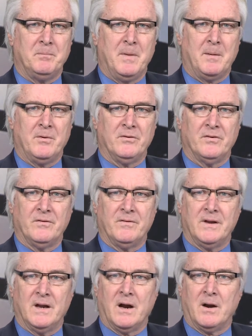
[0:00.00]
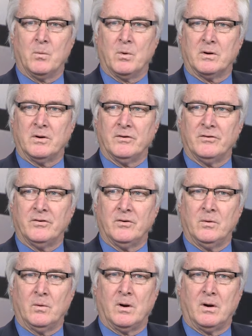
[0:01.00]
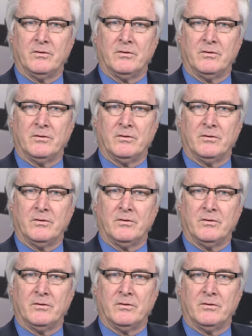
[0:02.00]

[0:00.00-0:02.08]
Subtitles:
members of the ironworkers who